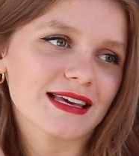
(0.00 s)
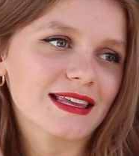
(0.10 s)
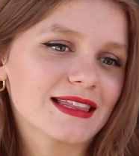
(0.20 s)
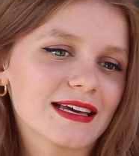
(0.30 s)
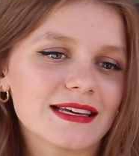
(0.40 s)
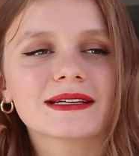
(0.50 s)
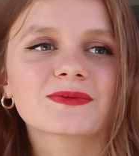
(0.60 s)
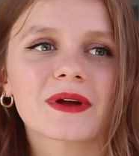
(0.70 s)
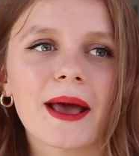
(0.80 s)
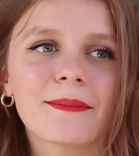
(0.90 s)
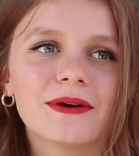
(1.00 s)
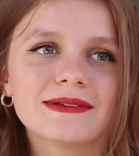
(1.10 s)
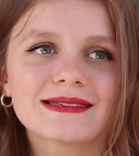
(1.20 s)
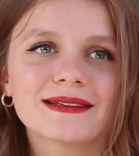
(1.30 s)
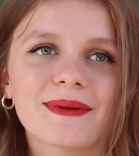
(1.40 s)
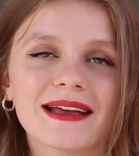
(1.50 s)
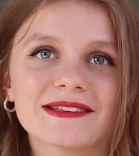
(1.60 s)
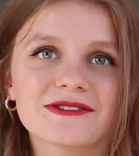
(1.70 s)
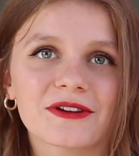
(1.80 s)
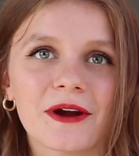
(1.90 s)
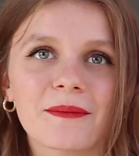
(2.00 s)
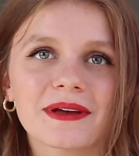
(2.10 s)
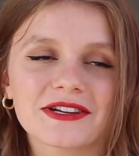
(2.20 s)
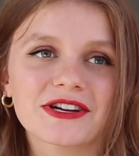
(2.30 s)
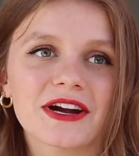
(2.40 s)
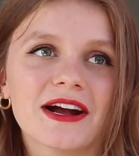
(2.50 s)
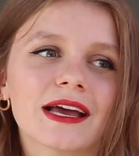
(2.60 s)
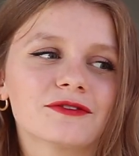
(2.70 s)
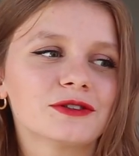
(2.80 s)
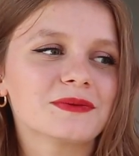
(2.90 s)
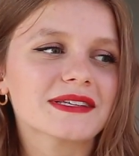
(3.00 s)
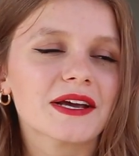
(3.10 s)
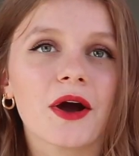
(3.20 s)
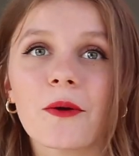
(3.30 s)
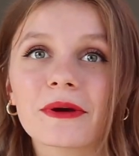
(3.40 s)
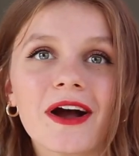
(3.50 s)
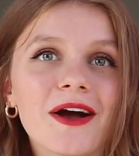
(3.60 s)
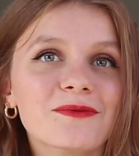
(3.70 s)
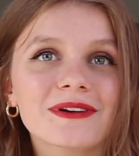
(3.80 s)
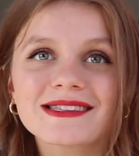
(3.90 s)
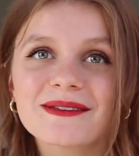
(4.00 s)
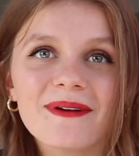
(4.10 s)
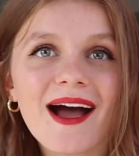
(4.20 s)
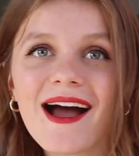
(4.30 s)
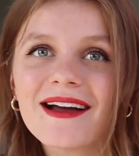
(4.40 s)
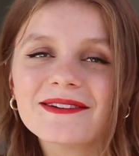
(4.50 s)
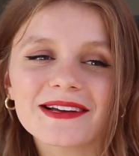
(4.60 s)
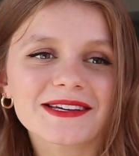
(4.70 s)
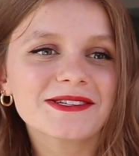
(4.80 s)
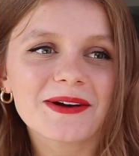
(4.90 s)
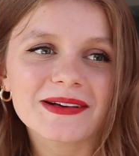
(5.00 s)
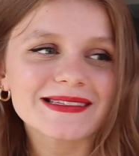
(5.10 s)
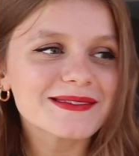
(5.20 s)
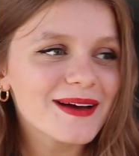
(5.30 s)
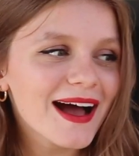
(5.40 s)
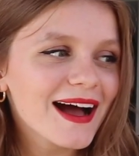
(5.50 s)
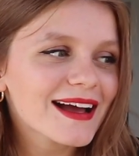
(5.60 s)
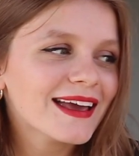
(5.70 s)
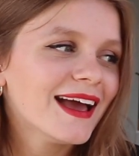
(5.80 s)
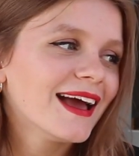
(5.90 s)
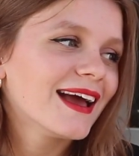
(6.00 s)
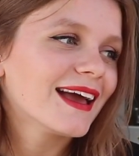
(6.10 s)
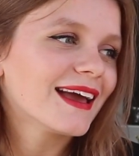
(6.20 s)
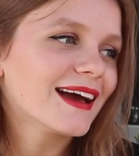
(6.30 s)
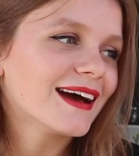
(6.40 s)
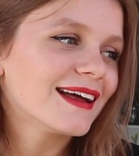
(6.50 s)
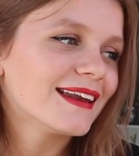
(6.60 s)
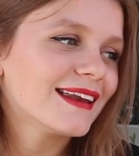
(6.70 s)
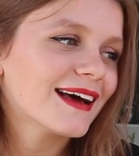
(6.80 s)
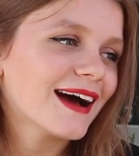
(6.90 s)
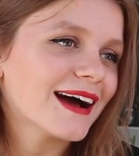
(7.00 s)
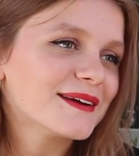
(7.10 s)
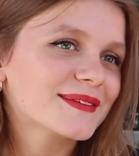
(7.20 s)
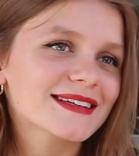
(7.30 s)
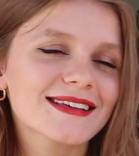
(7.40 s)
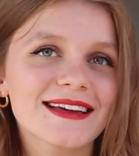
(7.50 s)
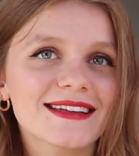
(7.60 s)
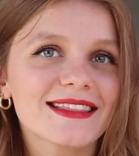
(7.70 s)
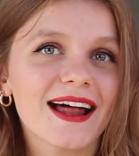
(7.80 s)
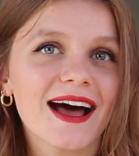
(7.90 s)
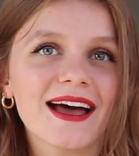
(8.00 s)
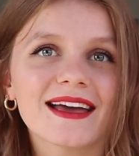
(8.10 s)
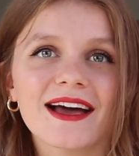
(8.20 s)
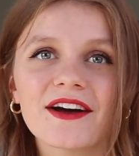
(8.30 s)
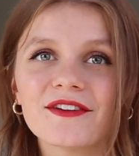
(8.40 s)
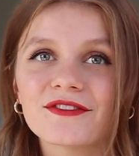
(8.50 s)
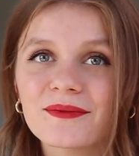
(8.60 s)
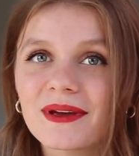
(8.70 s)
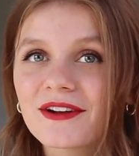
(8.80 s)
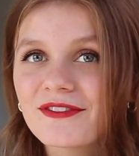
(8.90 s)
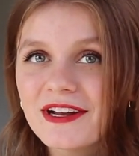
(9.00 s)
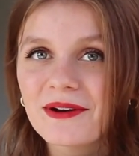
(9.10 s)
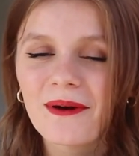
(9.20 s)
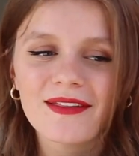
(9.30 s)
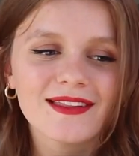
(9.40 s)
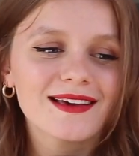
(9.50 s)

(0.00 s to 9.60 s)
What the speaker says: like this, because when I posted my Instagram picture, everyone was like, oh my god, what's the bag? Like, show us the bag. And I'm excited that I have made a video on